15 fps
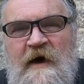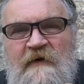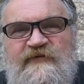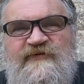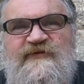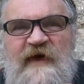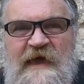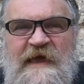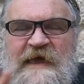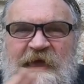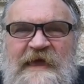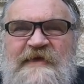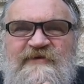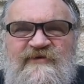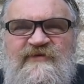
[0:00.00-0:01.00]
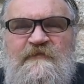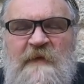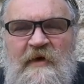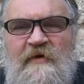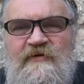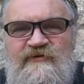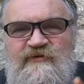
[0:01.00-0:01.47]
of saying it
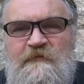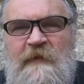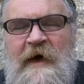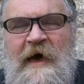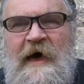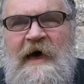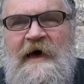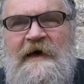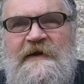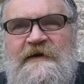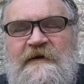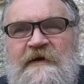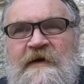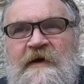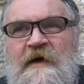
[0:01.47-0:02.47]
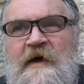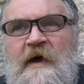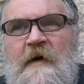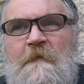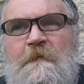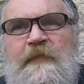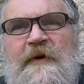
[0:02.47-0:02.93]
smells bad.
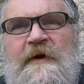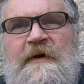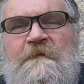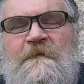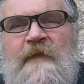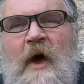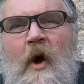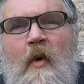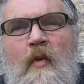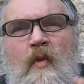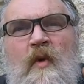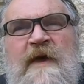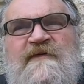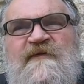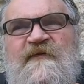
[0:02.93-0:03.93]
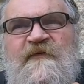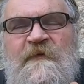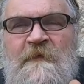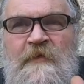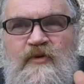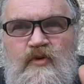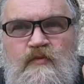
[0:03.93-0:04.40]
But a whiff
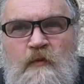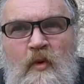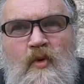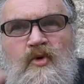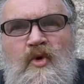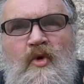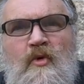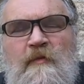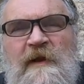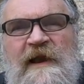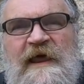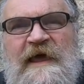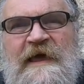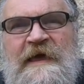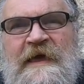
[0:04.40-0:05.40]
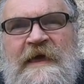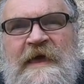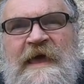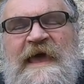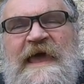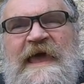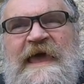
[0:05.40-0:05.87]
more normally
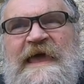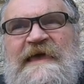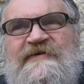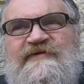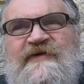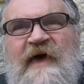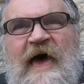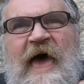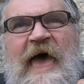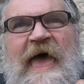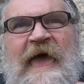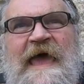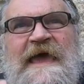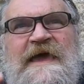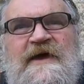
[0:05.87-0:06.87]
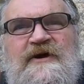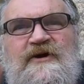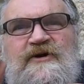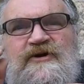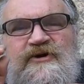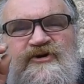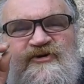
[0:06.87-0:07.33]
is a
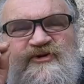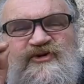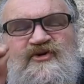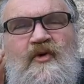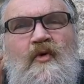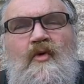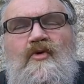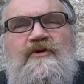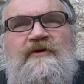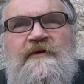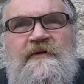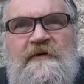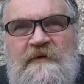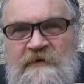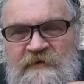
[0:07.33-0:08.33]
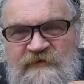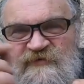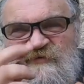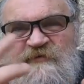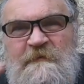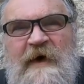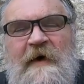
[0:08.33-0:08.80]
short
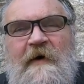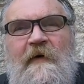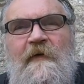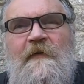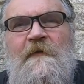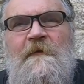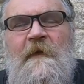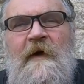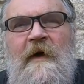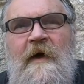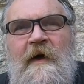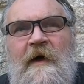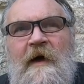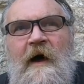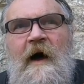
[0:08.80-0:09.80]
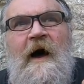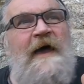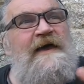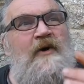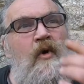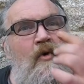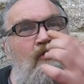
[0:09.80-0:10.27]
smell. I
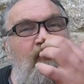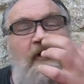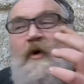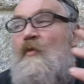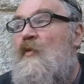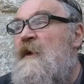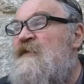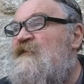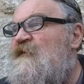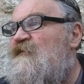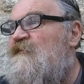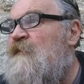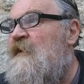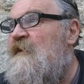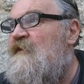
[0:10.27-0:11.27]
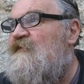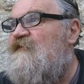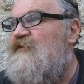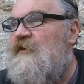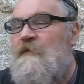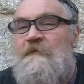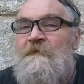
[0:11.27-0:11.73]
caught a whiff of
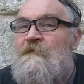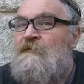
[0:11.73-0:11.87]
perfume